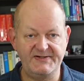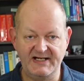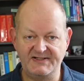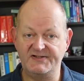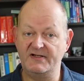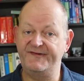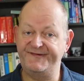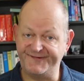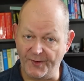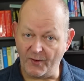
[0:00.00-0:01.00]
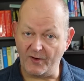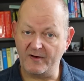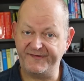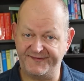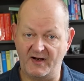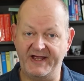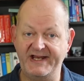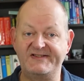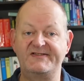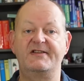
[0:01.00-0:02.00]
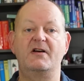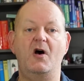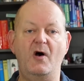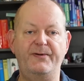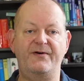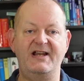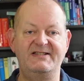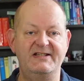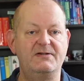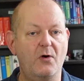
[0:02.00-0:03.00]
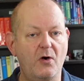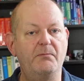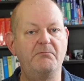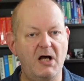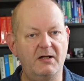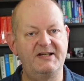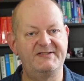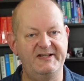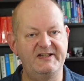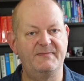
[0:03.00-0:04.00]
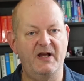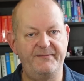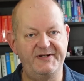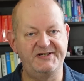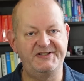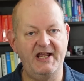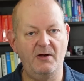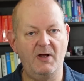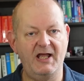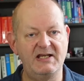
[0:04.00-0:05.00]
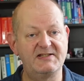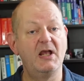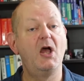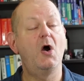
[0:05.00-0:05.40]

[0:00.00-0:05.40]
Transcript: you need to do 4 flights that are operated or marketed by British Airways,